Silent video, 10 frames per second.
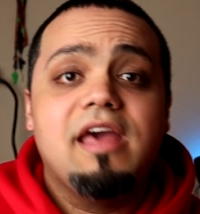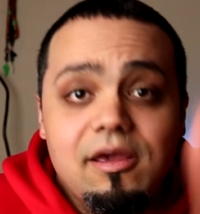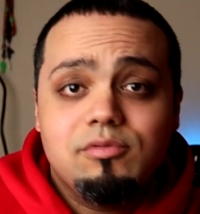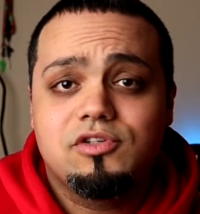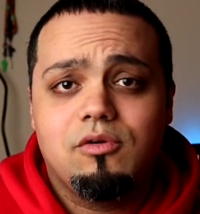
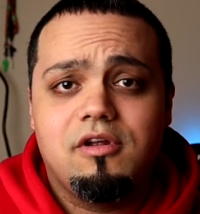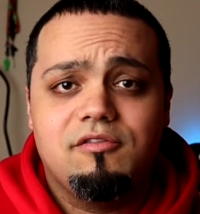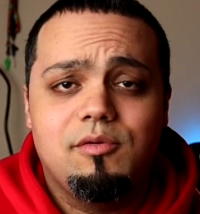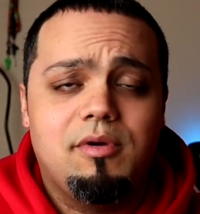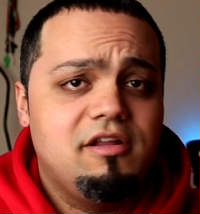Hey, what's going
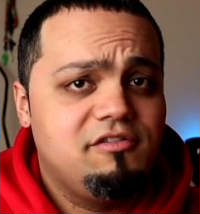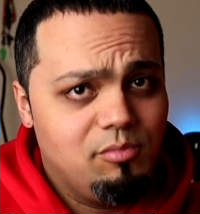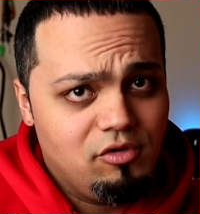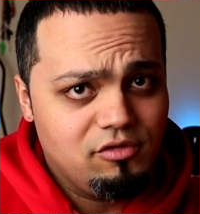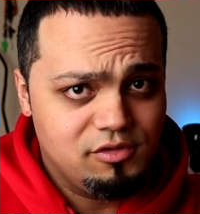on everybody? It's
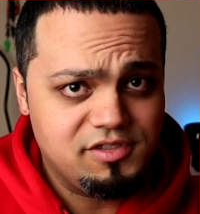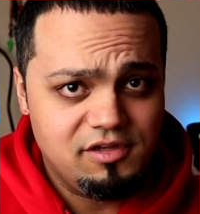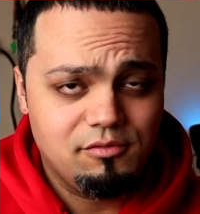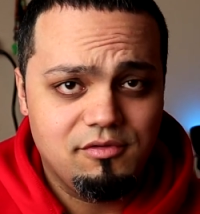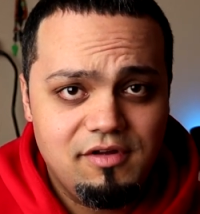your boy Luis
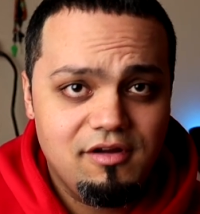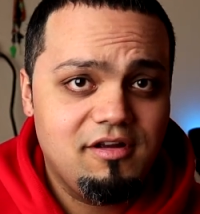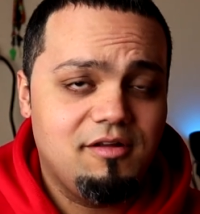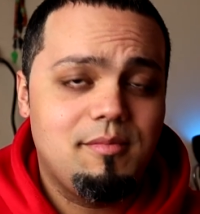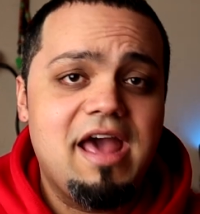Nito Rivera
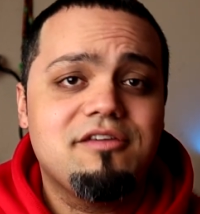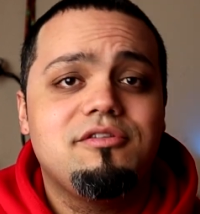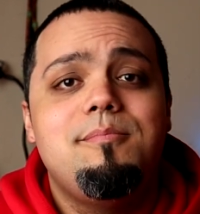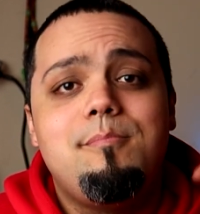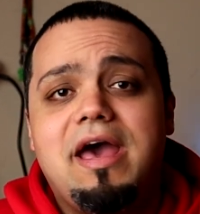and I'm
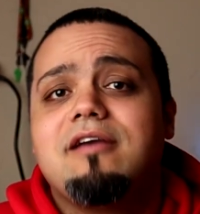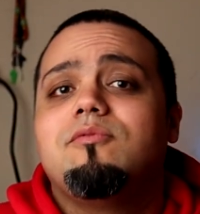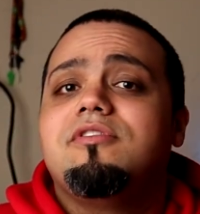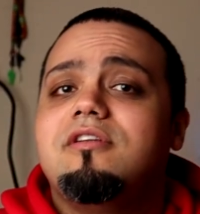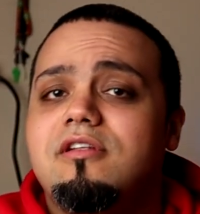actually
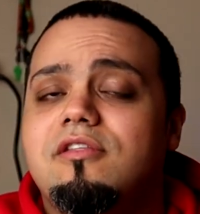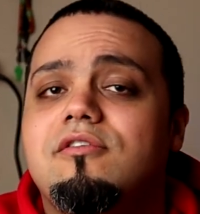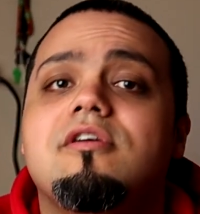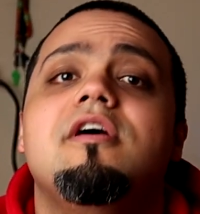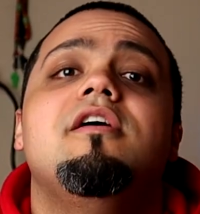back with
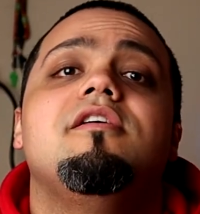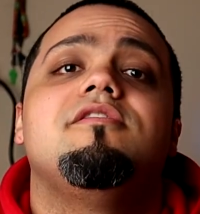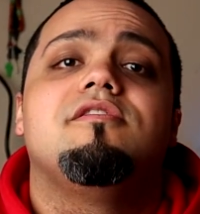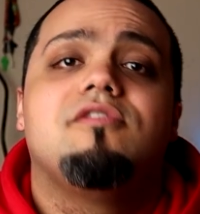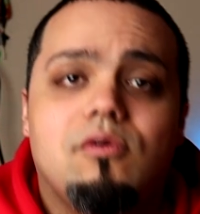another
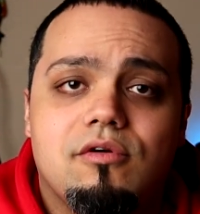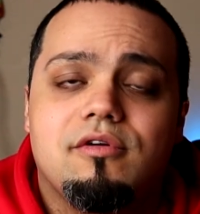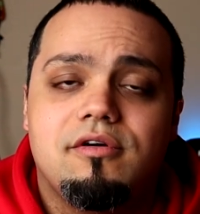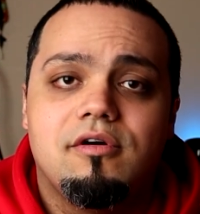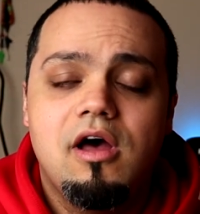
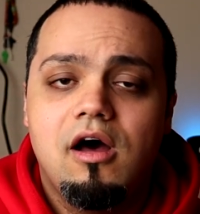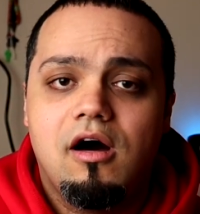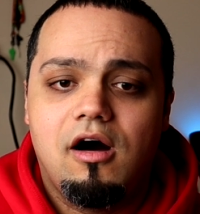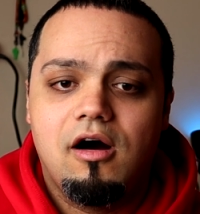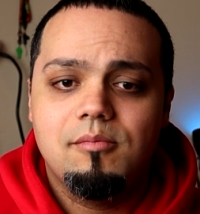tutorial.
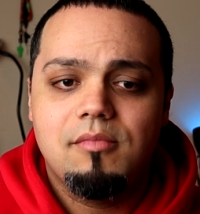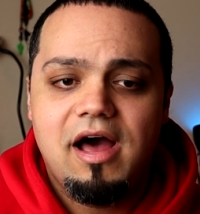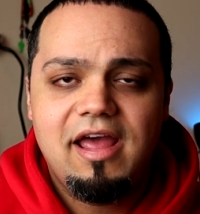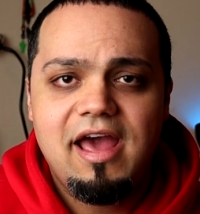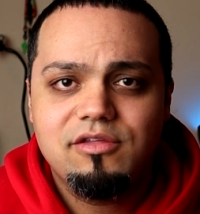Um,
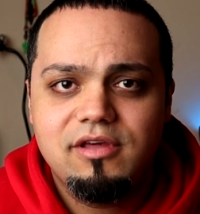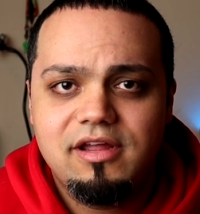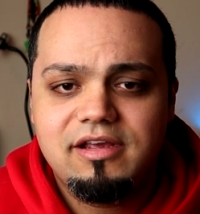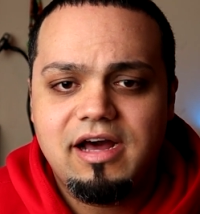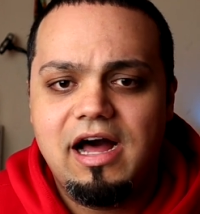I actually
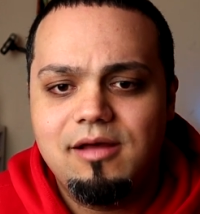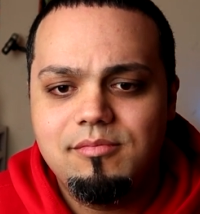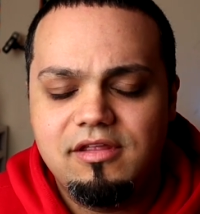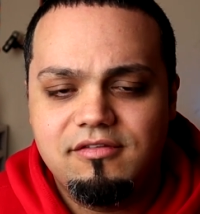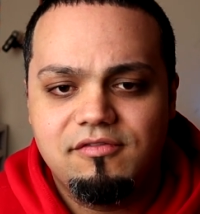got a
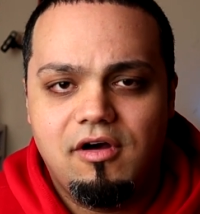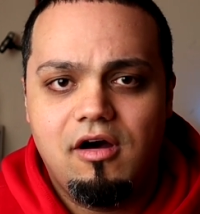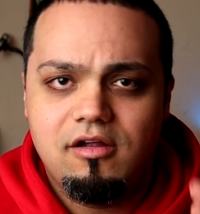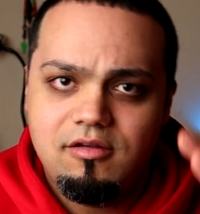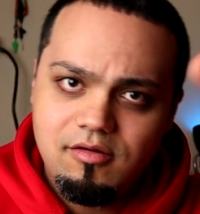comment
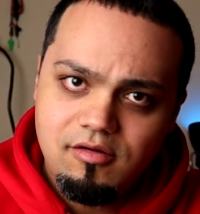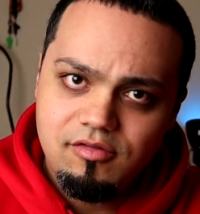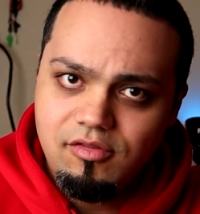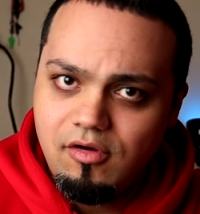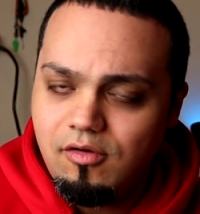on
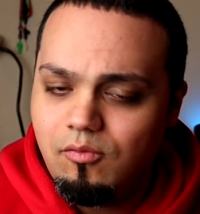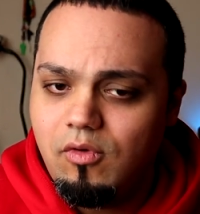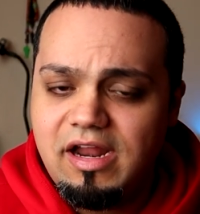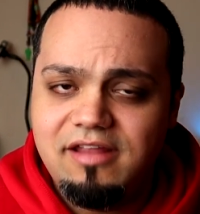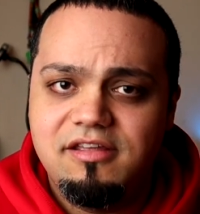the
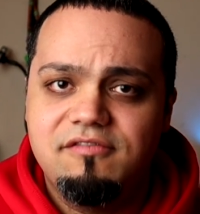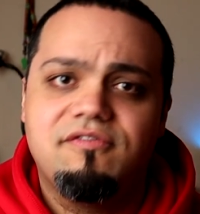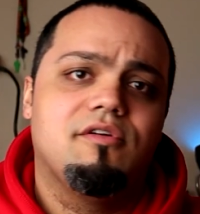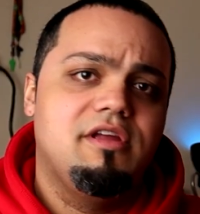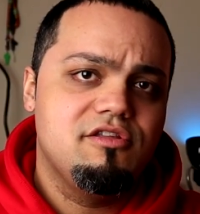one I did
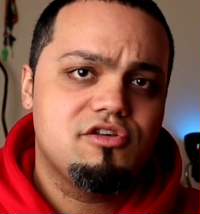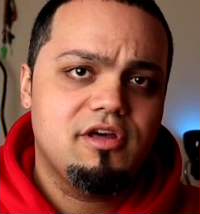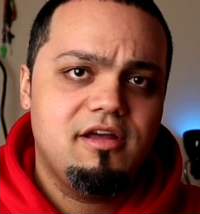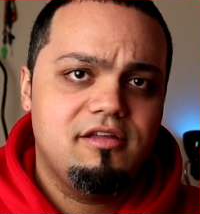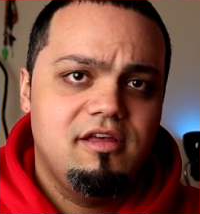for
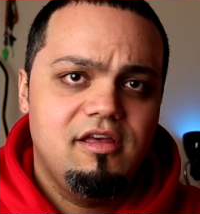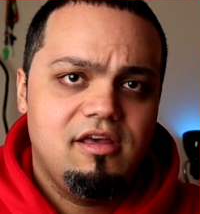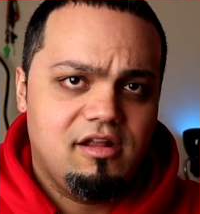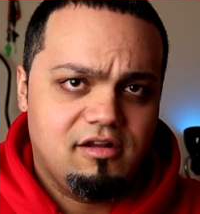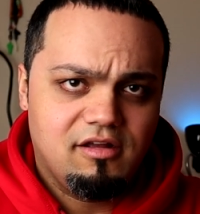InShot
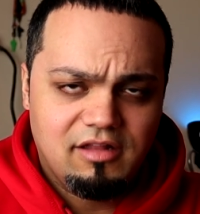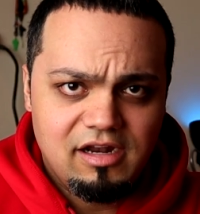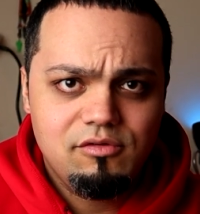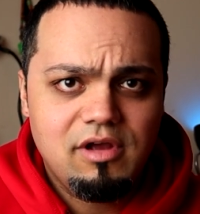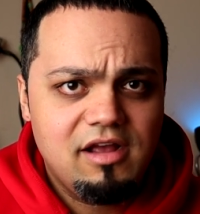and a
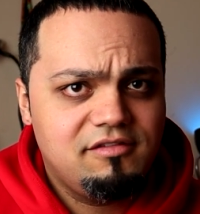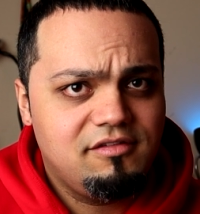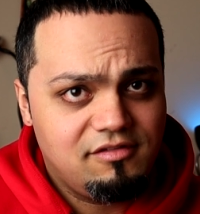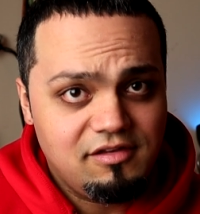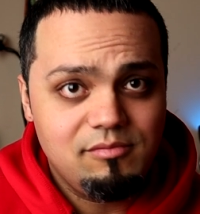lot of you guys
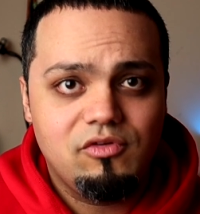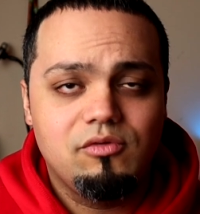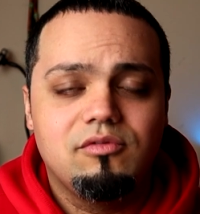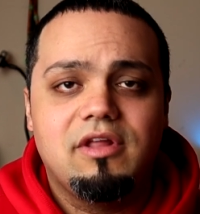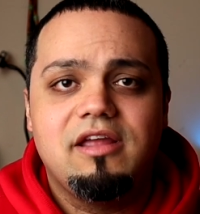seem
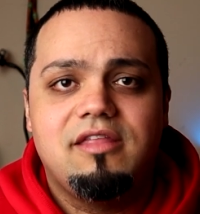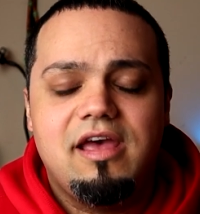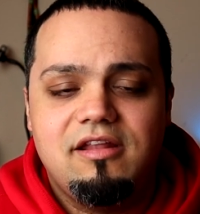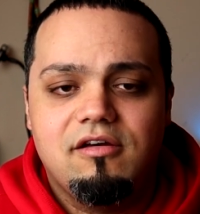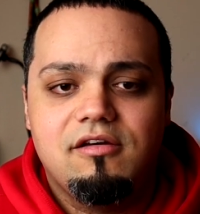to like
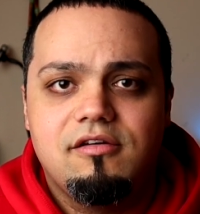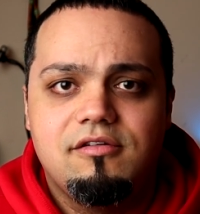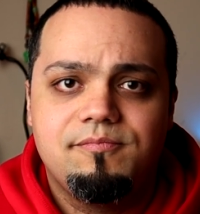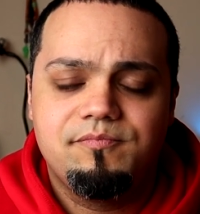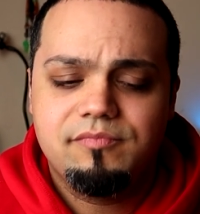that,
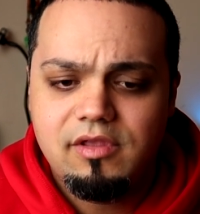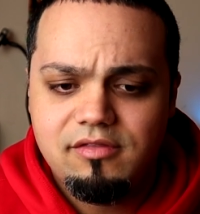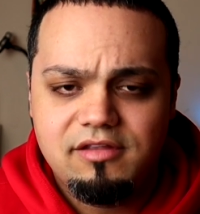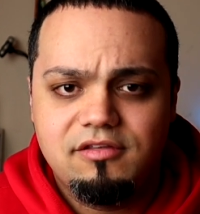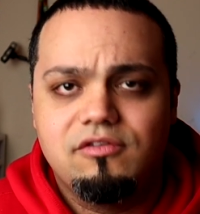uh,
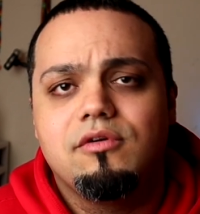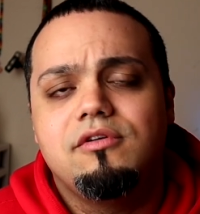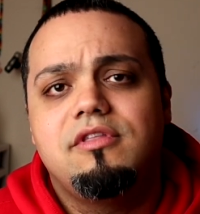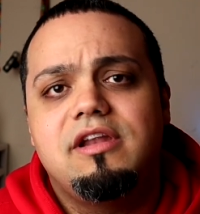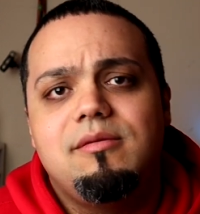that
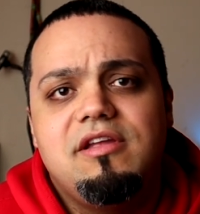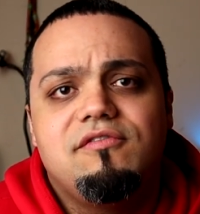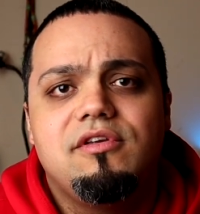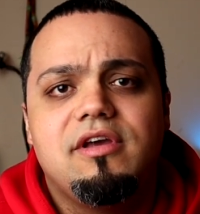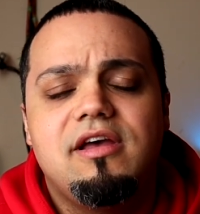tutorial that I made
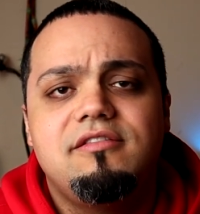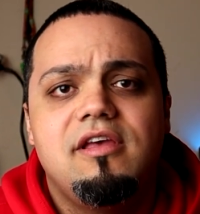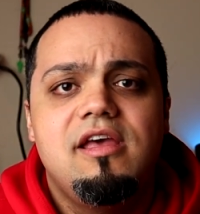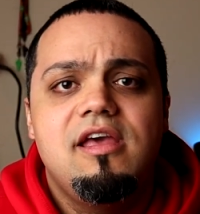for you guys.